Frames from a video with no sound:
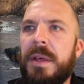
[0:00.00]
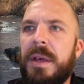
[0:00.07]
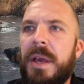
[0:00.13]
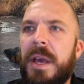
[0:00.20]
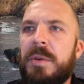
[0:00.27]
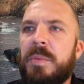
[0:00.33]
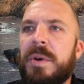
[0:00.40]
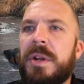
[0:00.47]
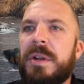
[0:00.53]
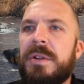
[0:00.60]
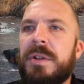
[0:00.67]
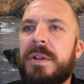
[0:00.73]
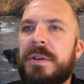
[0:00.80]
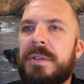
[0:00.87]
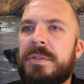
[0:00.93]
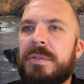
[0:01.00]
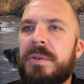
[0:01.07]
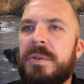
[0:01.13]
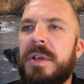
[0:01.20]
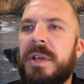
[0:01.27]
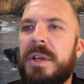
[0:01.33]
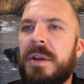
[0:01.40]
And we're going to look
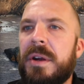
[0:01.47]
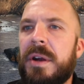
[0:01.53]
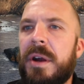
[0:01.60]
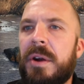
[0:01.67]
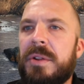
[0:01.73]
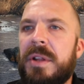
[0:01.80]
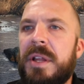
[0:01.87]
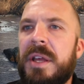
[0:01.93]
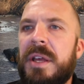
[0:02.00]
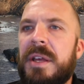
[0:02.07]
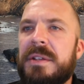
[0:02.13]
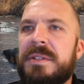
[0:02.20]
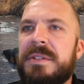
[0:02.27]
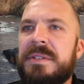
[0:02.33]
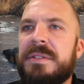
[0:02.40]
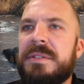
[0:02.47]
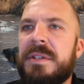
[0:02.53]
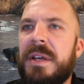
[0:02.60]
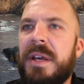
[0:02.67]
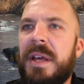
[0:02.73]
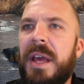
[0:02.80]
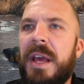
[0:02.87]
through here, our leads,
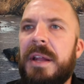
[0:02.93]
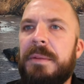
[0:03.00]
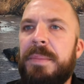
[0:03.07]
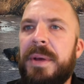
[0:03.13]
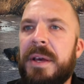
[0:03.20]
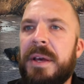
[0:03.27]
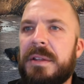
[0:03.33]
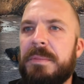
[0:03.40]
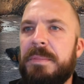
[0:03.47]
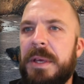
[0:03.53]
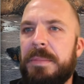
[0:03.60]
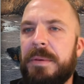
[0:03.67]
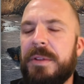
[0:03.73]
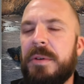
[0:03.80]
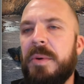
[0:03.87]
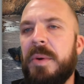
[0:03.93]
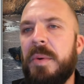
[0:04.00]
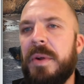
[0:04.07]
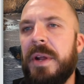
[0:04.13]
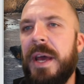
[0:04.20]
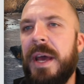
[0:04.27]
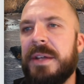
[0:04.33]
and pick the people that we
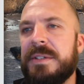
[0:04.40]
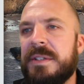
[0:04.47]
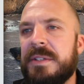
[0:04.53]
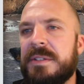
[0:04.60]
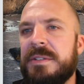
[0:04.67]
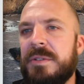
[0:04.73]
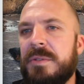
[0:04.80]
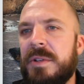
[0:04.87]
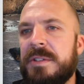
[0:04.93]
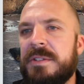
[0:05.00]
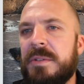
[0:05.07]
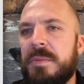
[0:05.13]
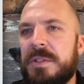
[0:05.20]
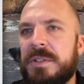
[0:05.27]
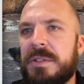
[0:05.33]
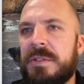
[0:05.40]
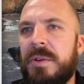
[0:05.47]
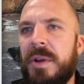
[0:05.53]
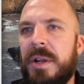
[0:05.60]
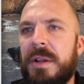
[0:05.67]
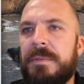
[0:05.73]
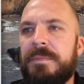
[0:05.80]
want to add to this new list that we just
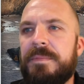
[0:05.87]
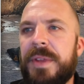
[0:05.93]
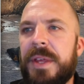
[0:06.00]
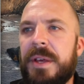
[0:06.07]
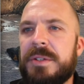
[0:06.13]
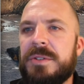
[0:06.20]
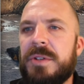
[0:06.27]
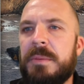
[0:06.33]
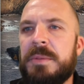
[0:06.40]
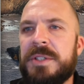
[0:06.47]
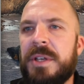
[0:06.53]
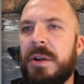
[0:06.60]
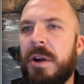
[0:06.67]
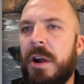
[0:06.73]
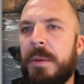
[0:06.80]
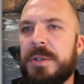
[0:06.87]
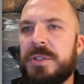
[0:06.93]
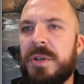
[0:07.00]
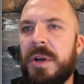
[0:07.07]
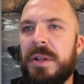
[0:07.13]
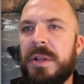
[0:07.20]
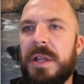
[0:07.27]
created. So I'm just going to
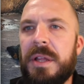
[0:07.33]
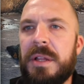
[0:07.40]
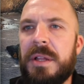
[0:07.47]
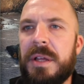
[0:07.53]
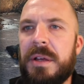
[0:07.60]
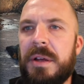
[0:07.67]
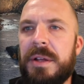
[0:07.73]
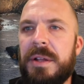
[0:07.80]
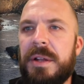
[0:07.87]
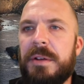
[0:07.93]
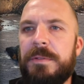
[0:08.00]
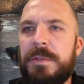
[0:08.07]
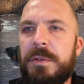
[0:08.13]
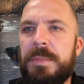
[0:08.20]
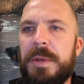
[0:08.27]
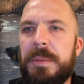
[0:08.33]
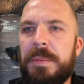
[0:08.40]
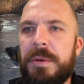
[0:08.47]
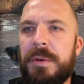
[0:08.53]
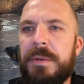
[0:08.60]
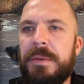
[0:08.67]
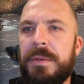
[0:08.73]
arbitrarily click on a few
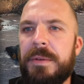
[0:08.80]
people.